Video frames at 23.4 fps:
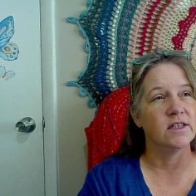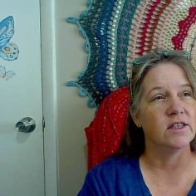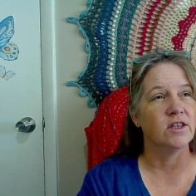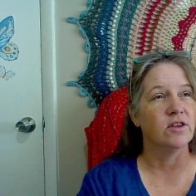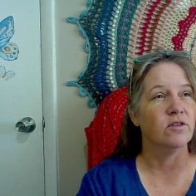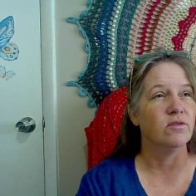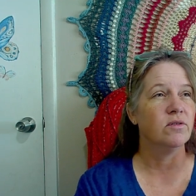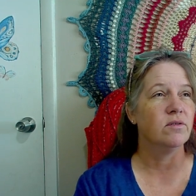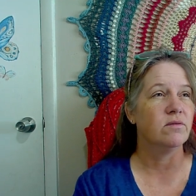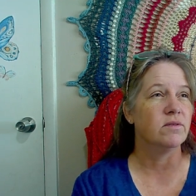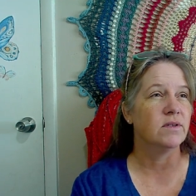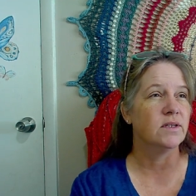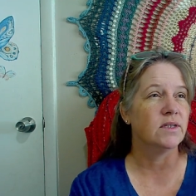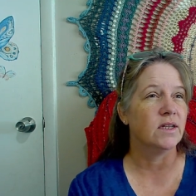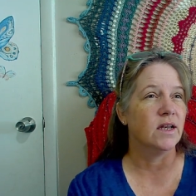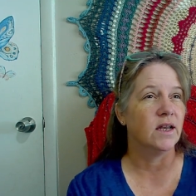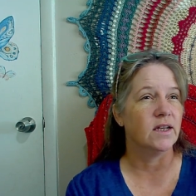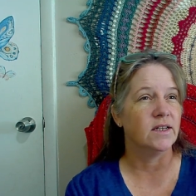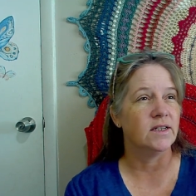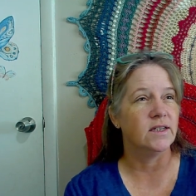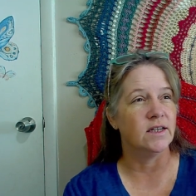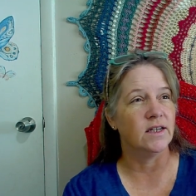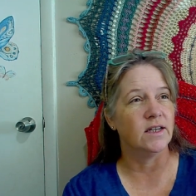The only reason
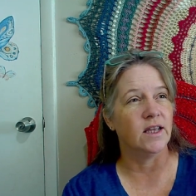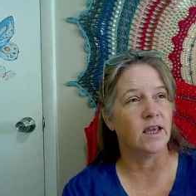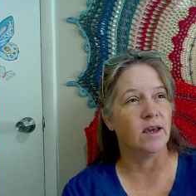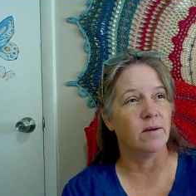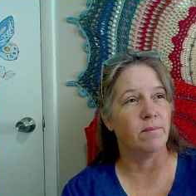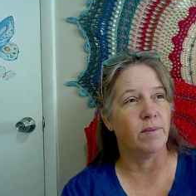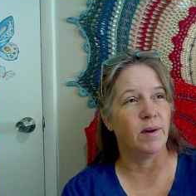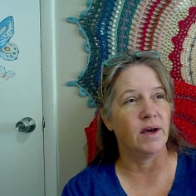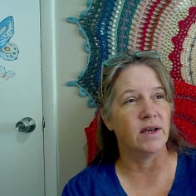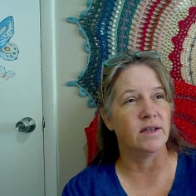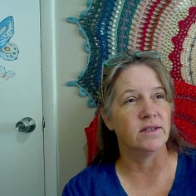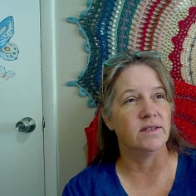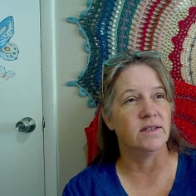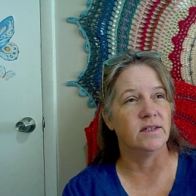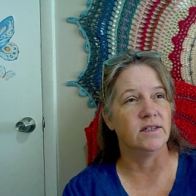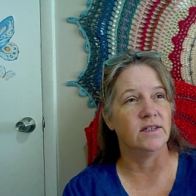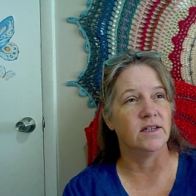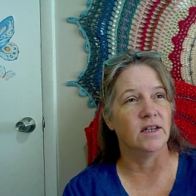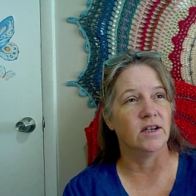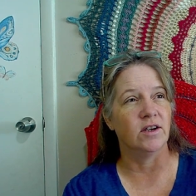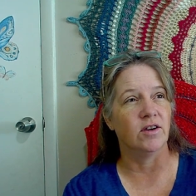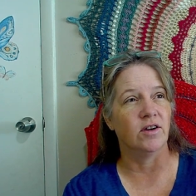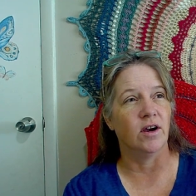I did get past the
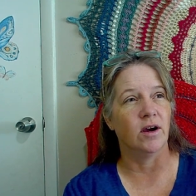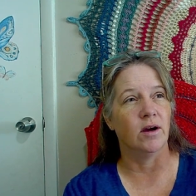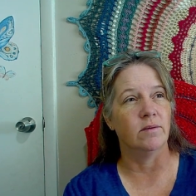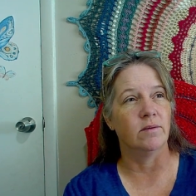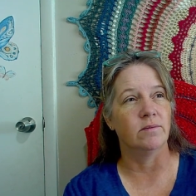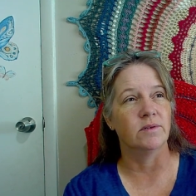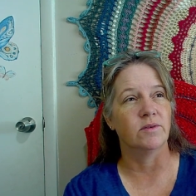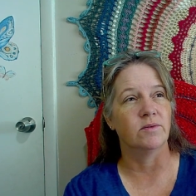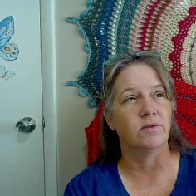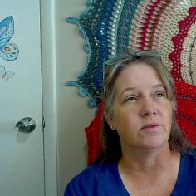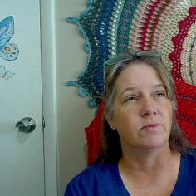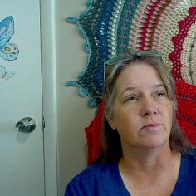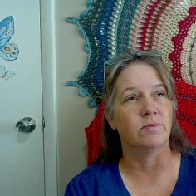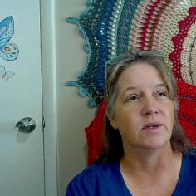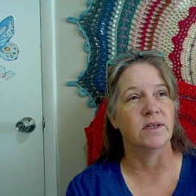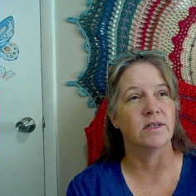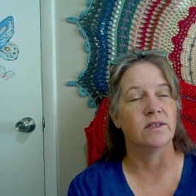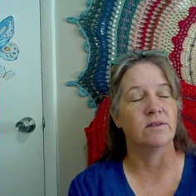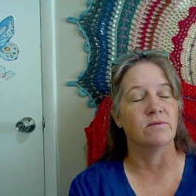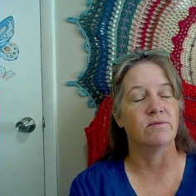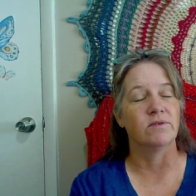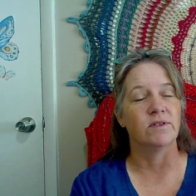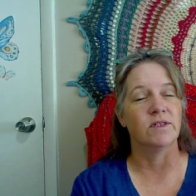ten grams was
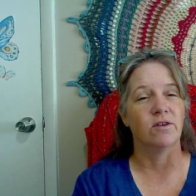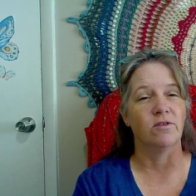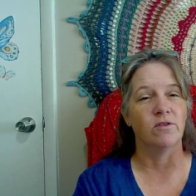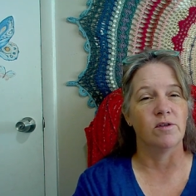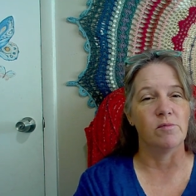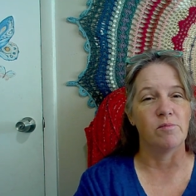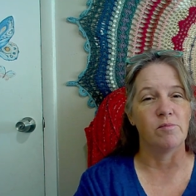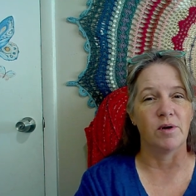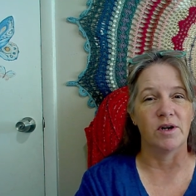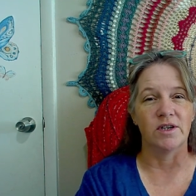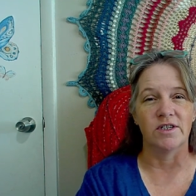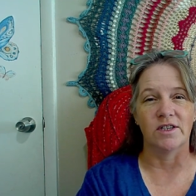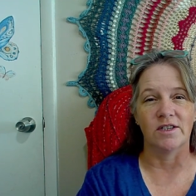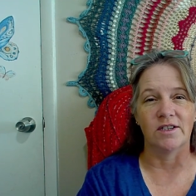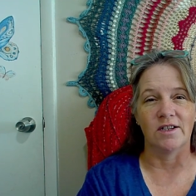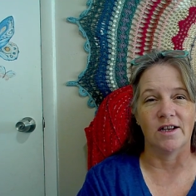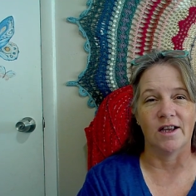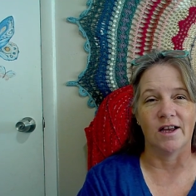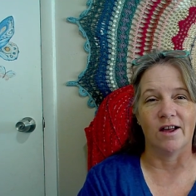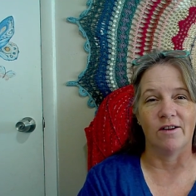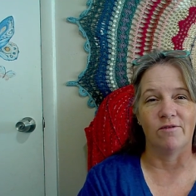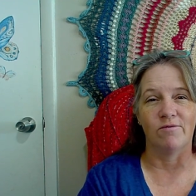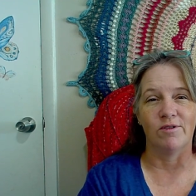because it was the only project I
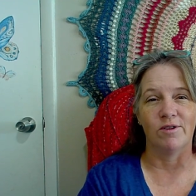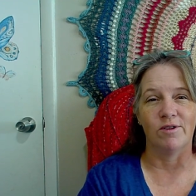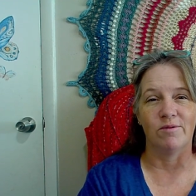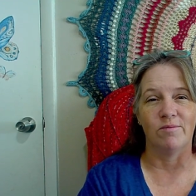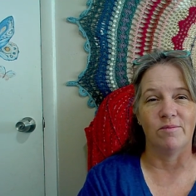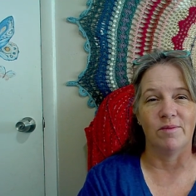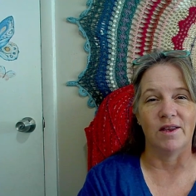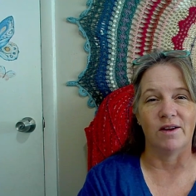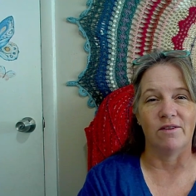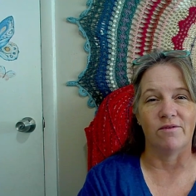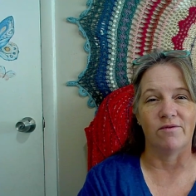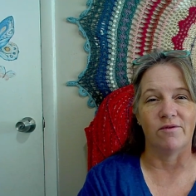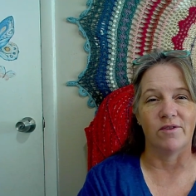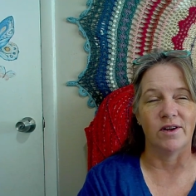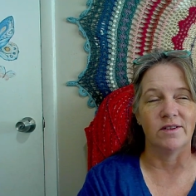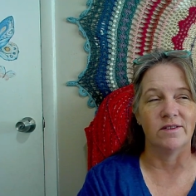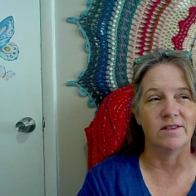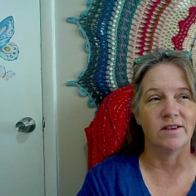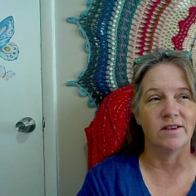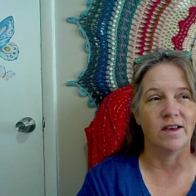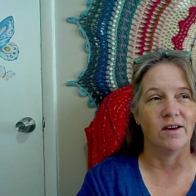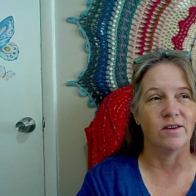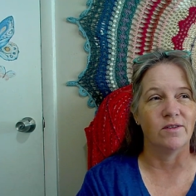had with me at a
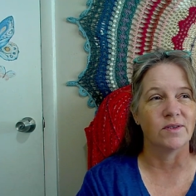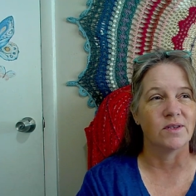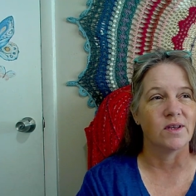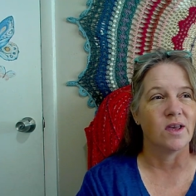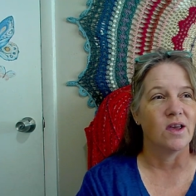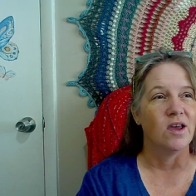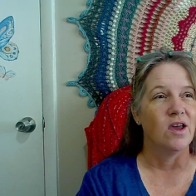friend's house